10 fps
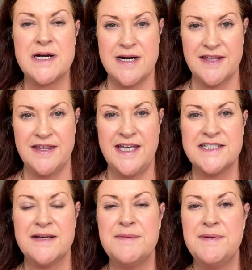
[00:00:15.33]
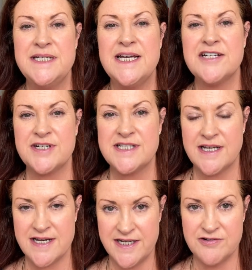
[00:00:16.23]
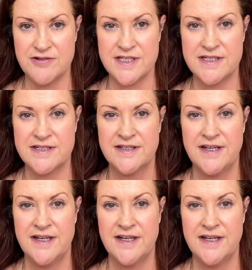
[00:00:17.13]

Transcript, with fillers: McCarthy, and I'm a paediatric psychiatrist.